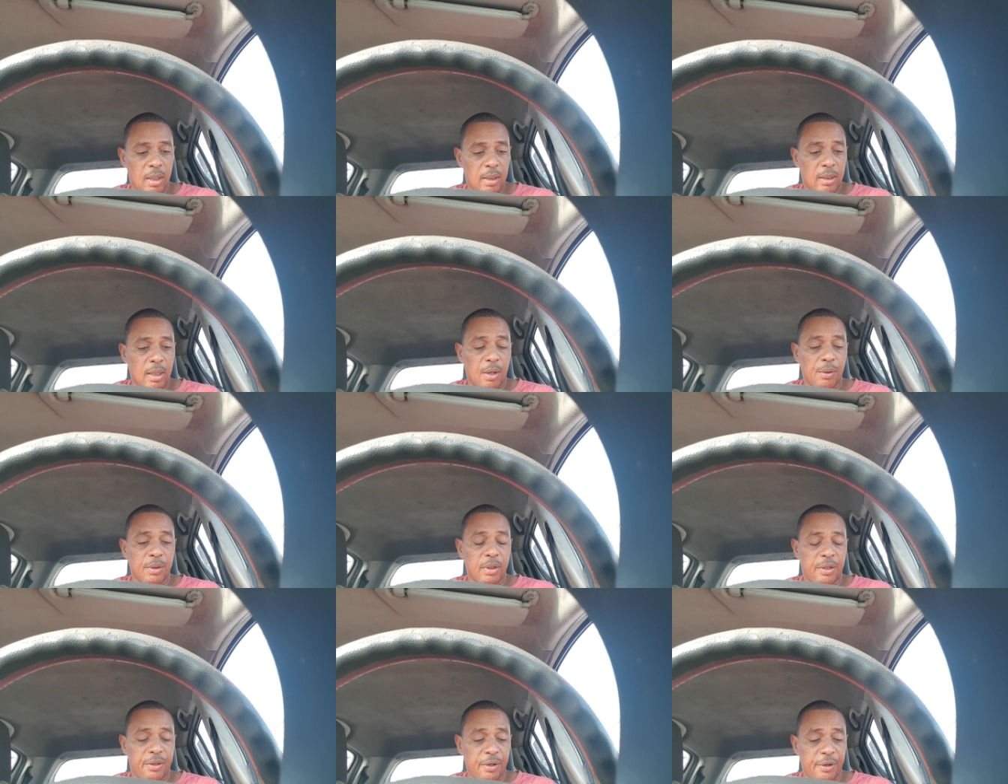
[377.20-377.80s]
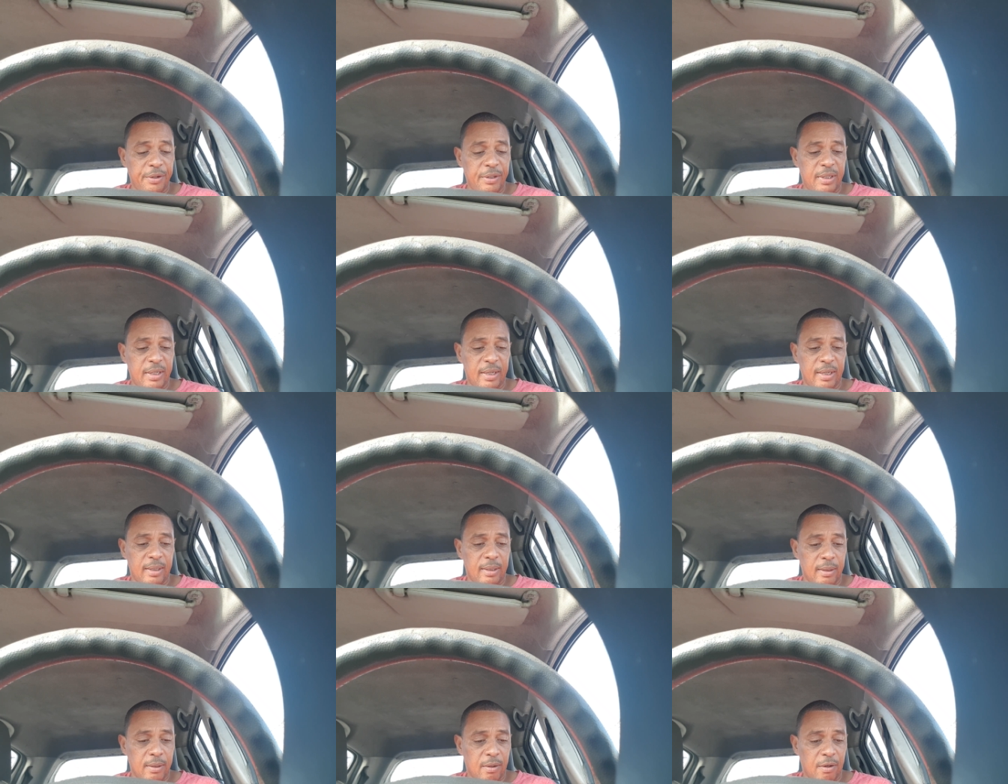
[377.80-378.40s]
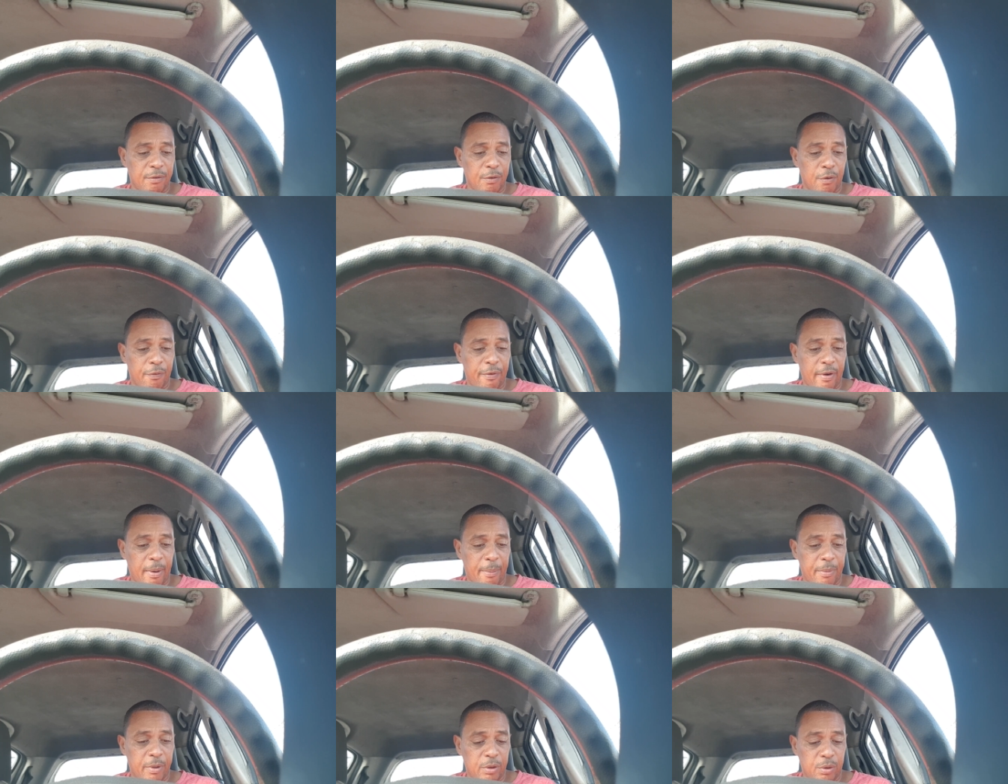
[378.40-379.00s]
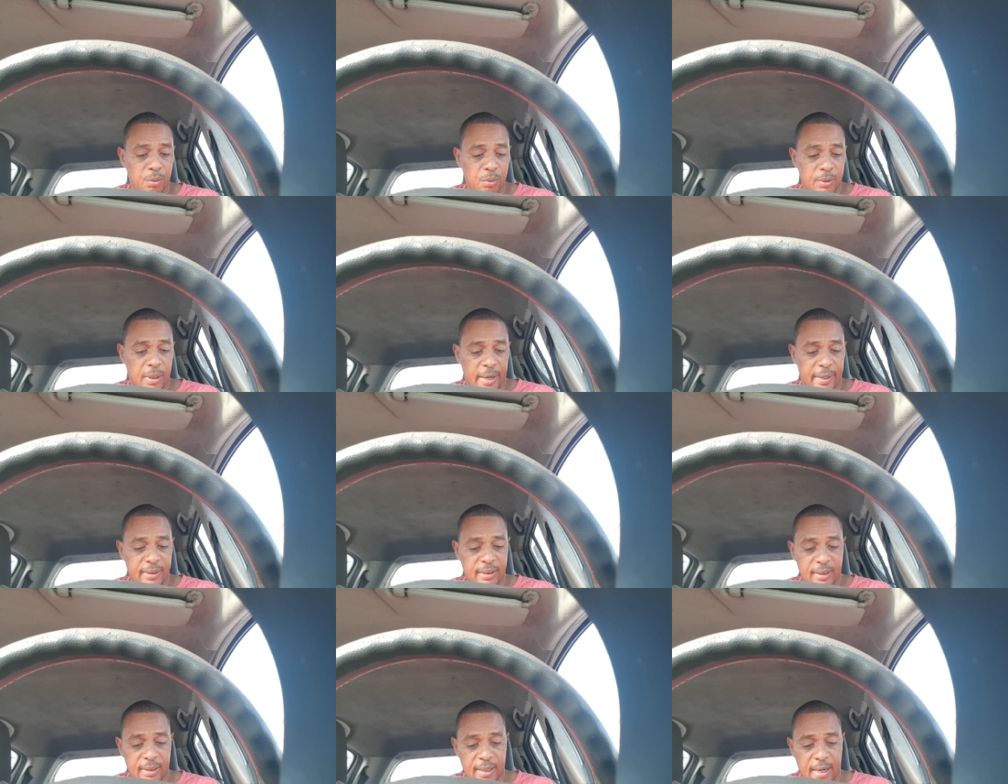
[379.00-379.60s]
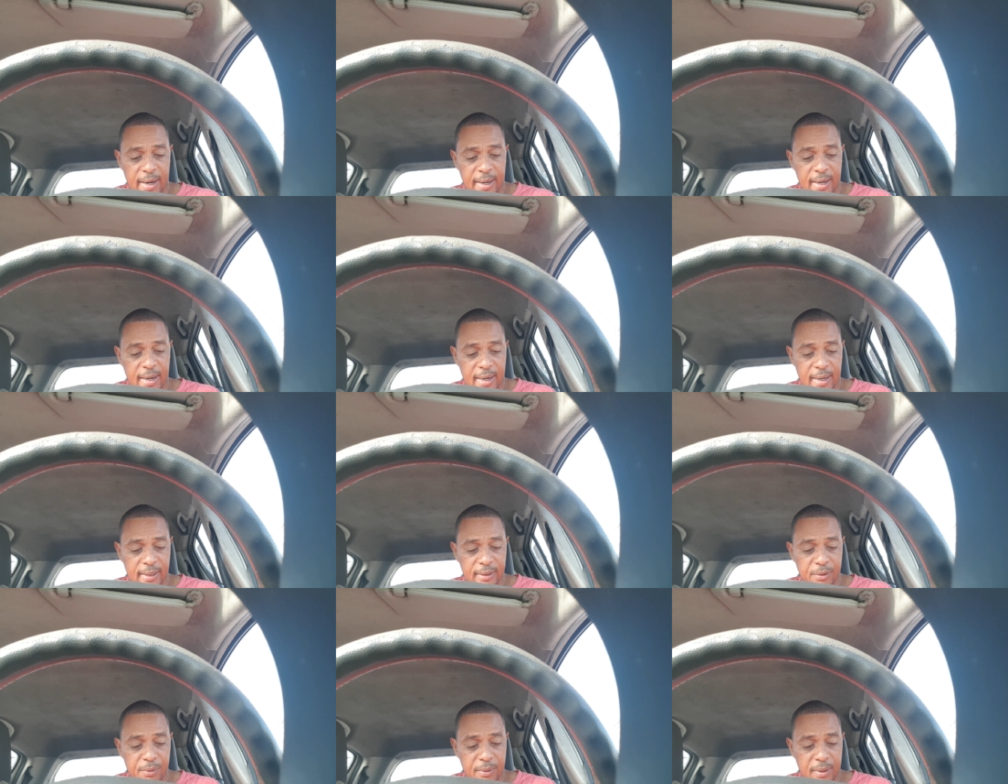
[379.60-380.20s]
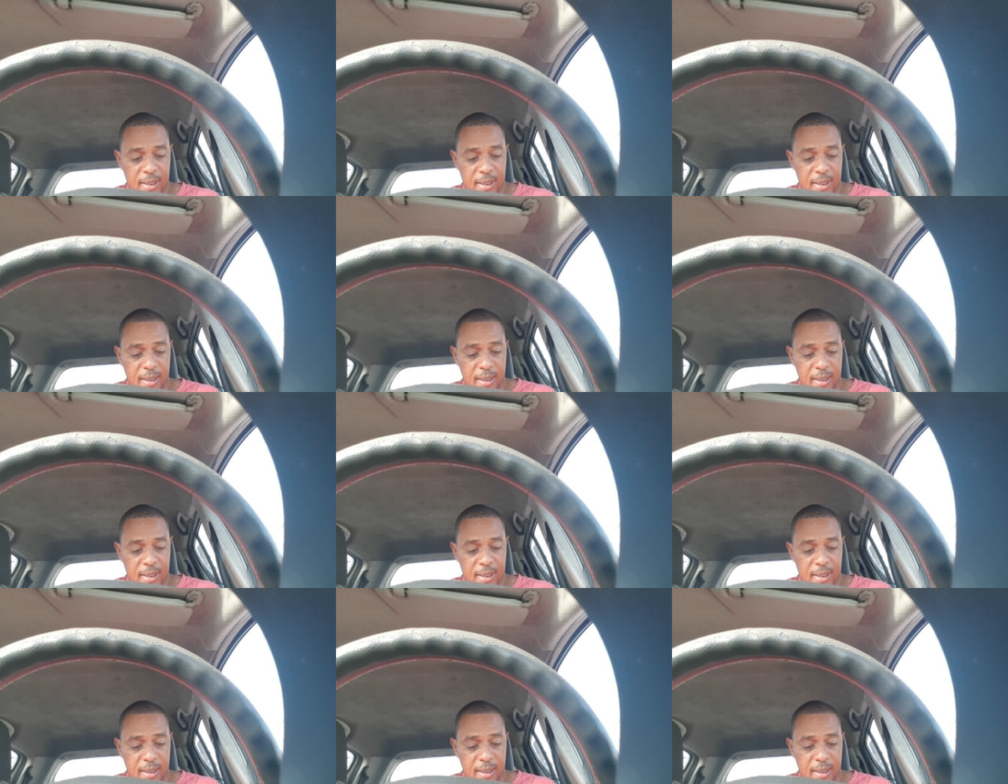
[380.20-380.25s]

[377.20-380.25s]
Now the 13th of November 2019, I had